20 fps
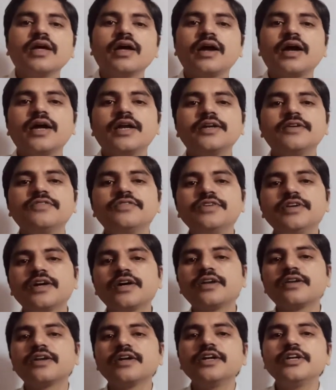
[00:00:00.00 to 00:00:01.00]
and we
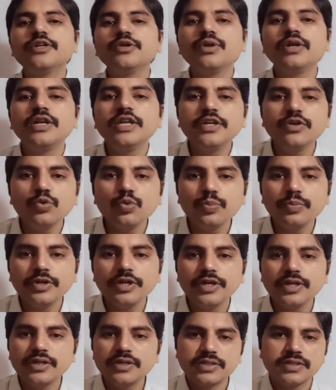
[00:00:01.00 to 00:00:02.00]
are right to live
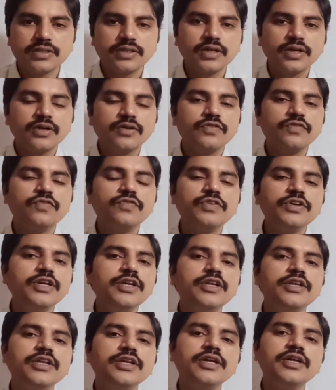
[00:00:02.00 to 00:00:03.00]
means we
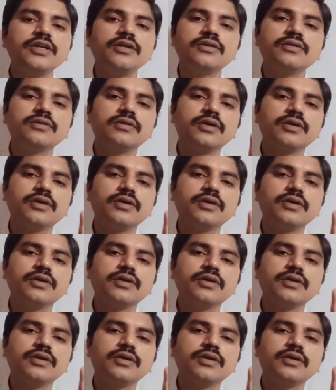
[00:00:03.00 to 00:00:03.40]
need